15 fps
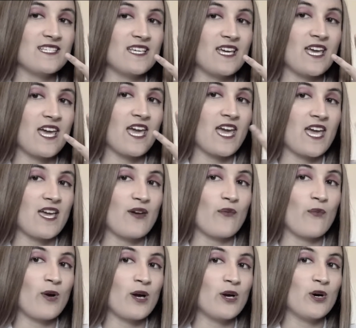it
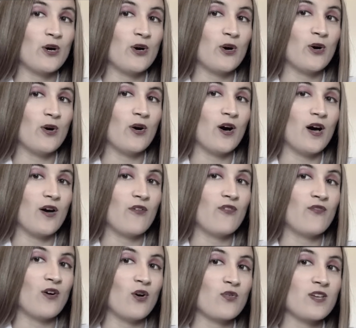will
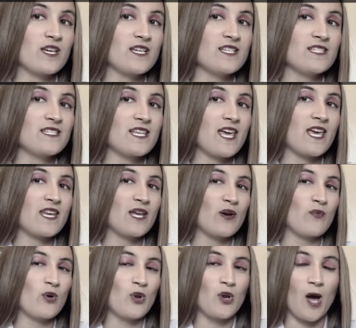focus and it
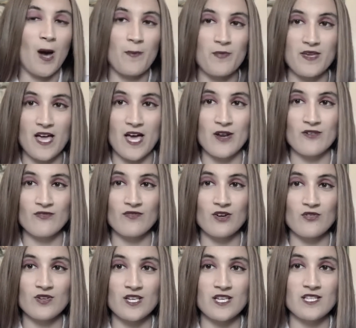will not be out of
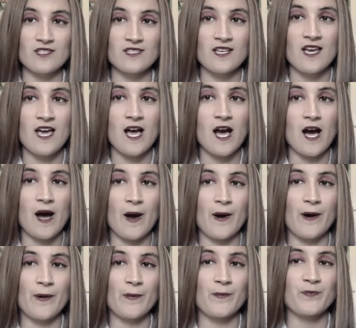focus.
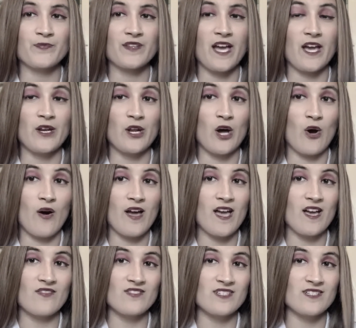I know I
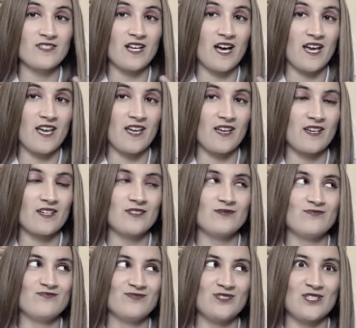have to like
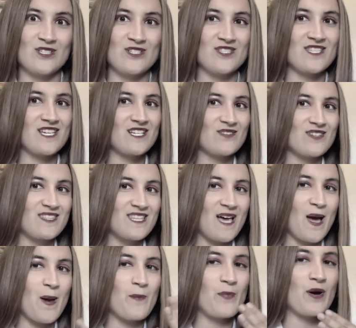do things with
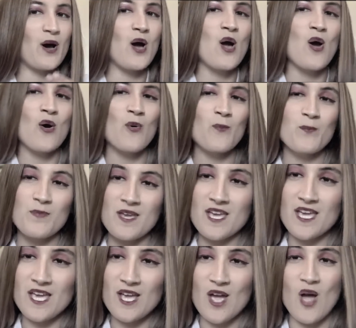that, but
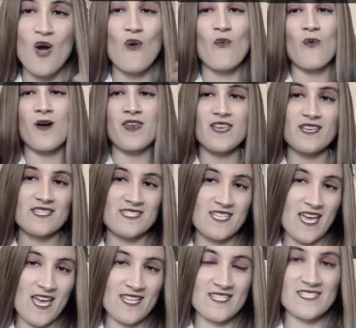me, when it
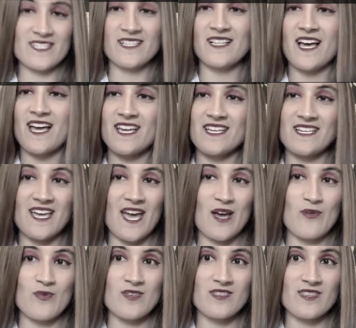tends to like get
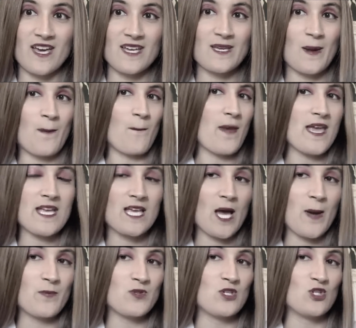with like a
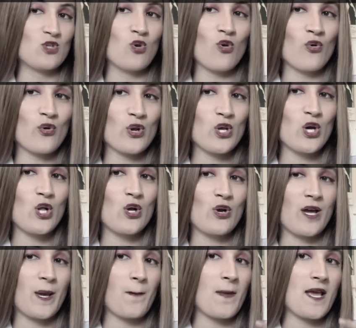makeup tutorial or like
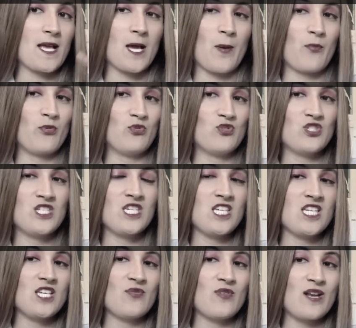makeup
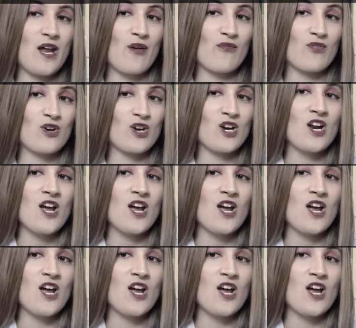routine, whatever,